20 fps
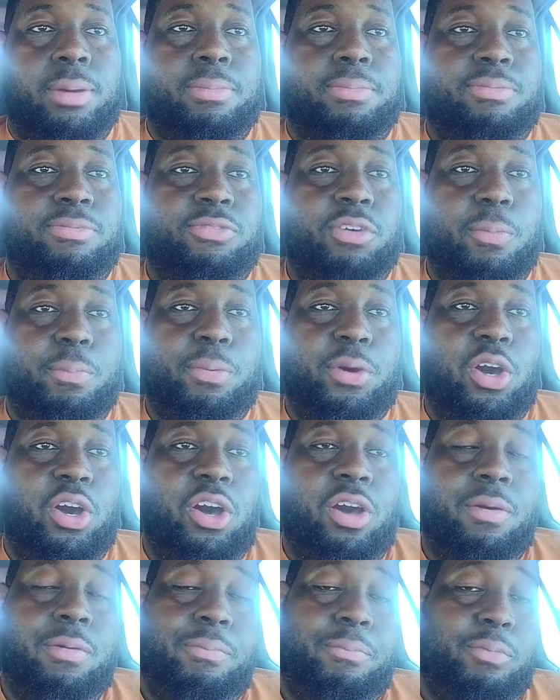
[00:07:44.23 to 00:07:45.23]

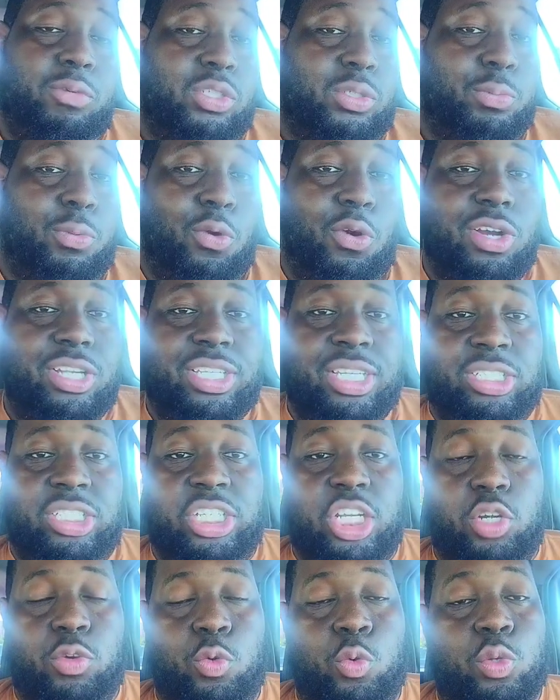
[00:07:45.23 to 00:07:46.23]
Football, sports in
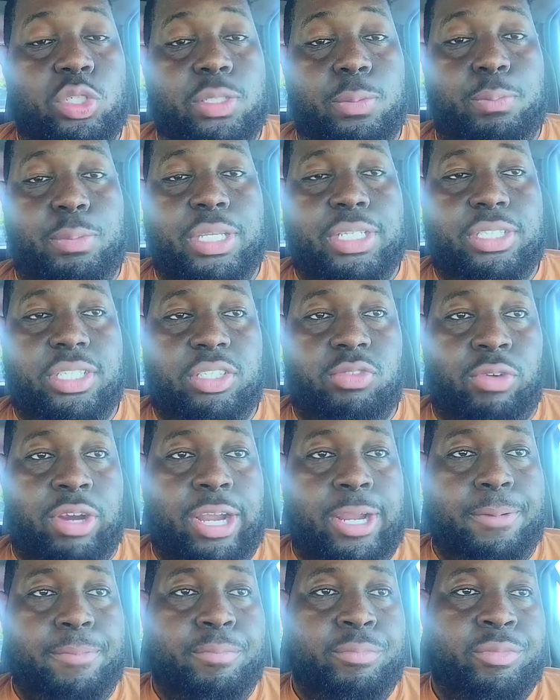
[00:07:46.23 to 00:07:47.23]
general was a business,
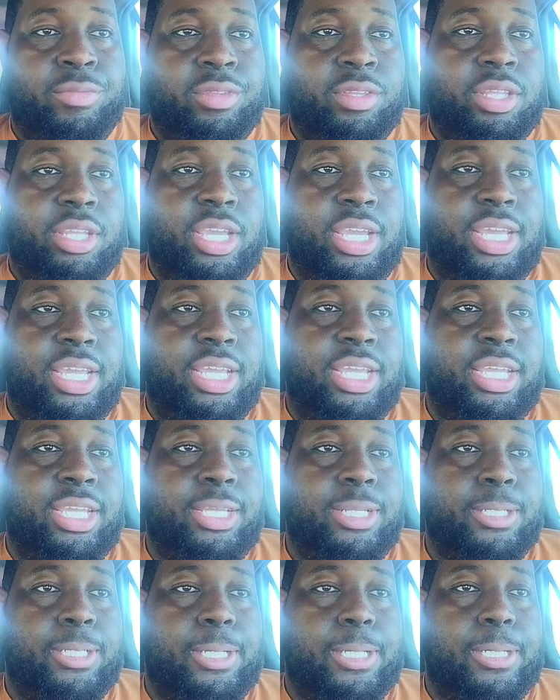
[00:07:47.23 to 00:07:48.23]
right?
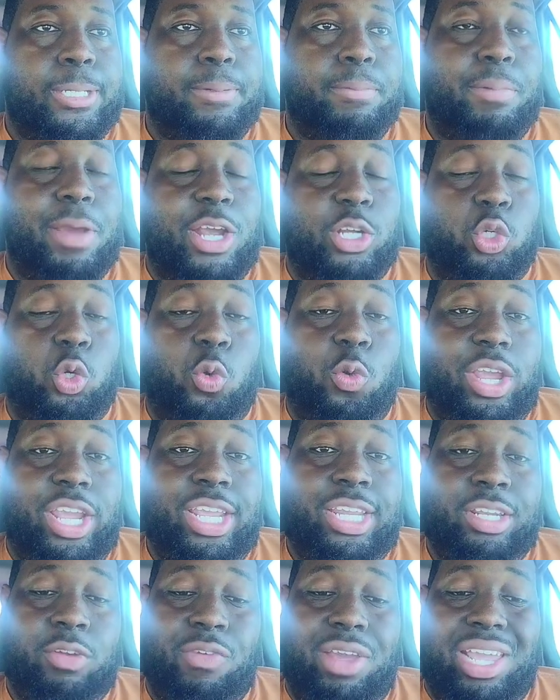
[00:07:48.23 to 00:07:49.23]
And Patrick
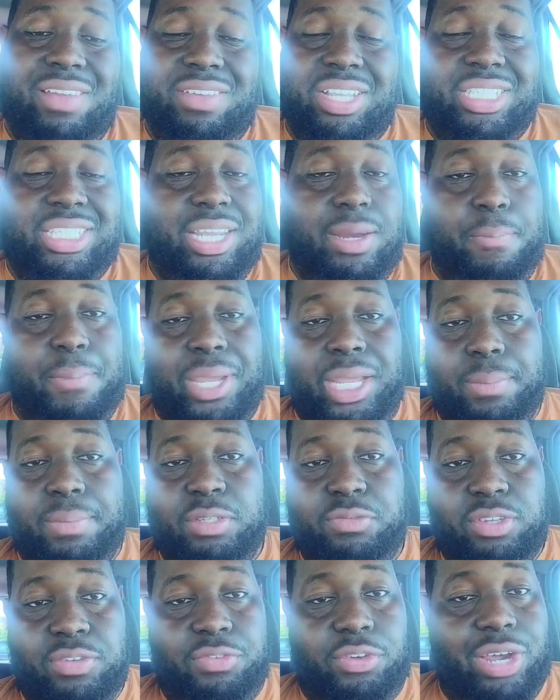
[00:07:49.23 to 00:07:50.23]
Queen, the Ravens didn't pick up his
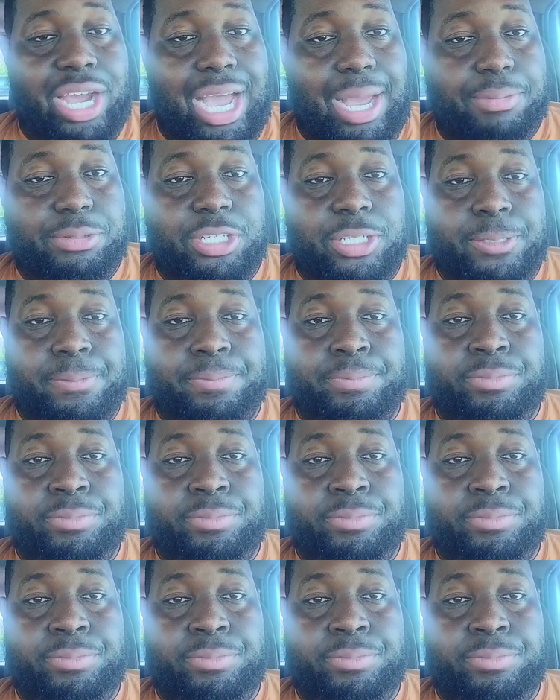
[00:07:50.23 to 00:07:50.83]
fifth-year option.